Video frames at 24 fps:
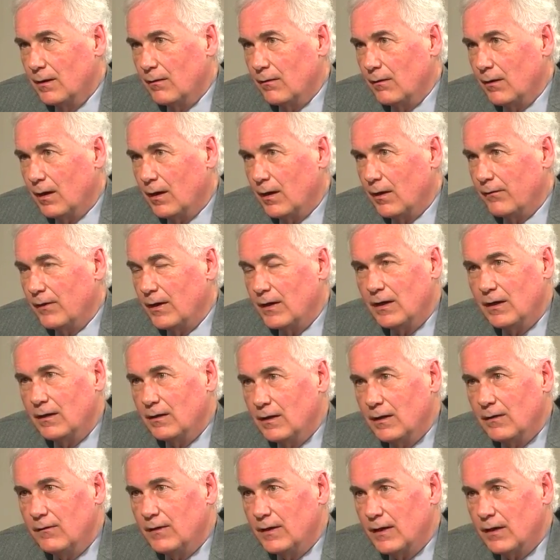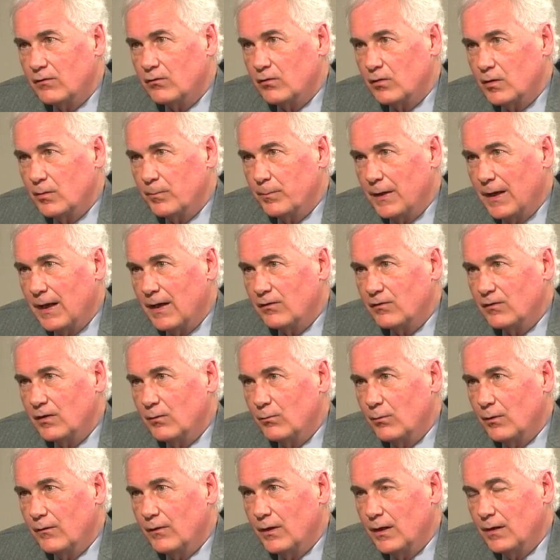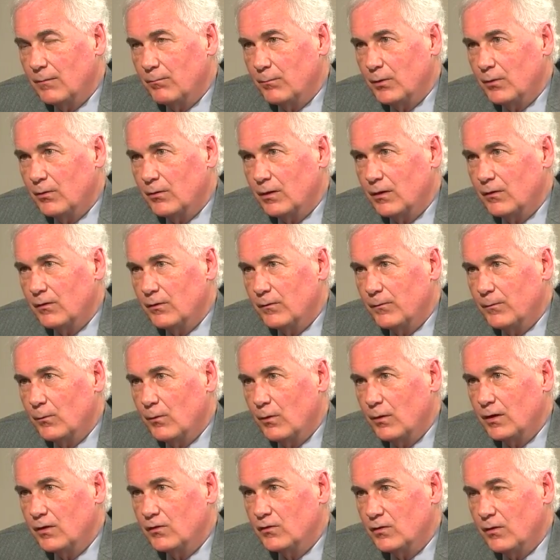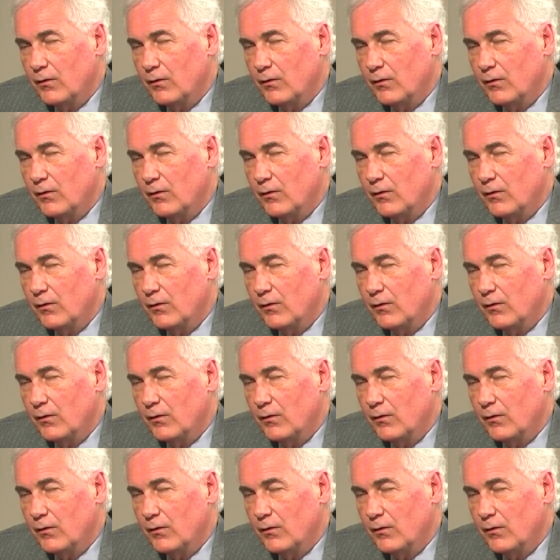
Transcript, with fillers: Uh, they didn't need the extra capacity when they built it in the 40s,